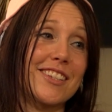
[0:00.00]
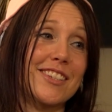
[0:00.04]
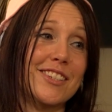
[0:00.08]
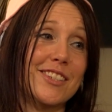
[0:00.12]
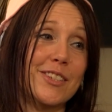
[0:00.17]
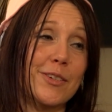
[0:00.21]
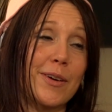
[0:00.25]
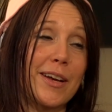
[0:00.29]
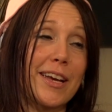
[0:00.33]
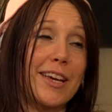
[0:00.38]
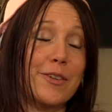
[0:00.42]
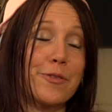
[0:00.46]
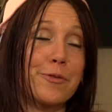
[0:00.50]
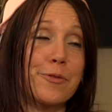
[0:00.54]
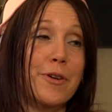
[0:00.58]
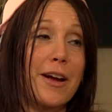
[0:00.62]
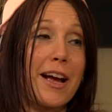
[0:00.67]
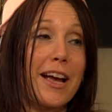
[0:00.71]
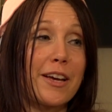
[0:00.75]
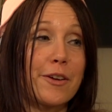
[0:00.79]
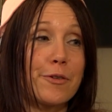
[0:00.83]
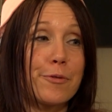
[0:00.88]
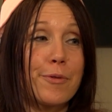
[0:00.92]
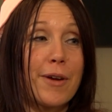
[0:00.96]
So I
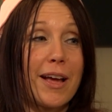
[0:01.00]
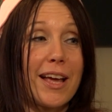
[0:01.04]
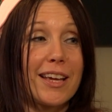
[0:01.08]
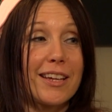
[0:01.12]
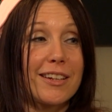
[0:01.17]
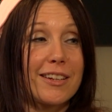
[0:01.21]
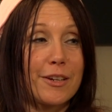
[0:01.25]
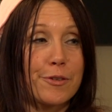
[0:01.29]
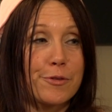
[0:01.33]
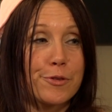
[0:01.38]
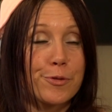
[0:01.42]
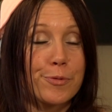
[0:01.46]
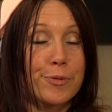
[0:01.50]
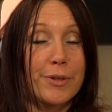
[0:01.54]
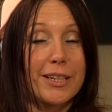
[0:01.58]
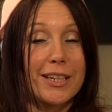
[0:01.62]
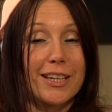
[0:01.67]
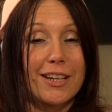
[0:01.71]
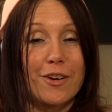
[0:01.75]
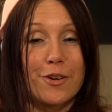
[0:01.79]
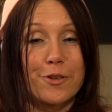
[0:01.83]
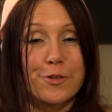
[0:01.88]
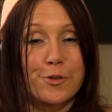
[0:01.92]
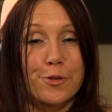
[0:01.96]
was
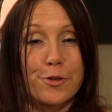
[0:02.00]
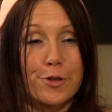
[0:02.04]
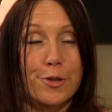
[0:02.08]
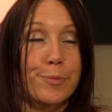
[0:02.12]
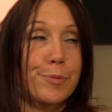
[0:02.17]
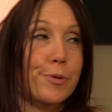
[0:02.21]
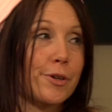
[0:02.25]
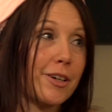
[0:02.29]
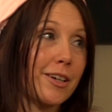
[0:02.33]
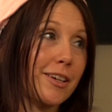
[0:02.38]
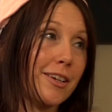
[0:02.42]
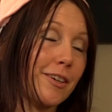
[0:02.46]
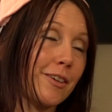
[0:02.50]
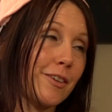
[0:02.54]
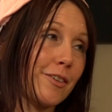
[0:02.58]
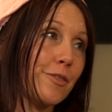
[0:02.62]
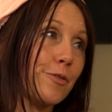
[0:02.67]
reading also the book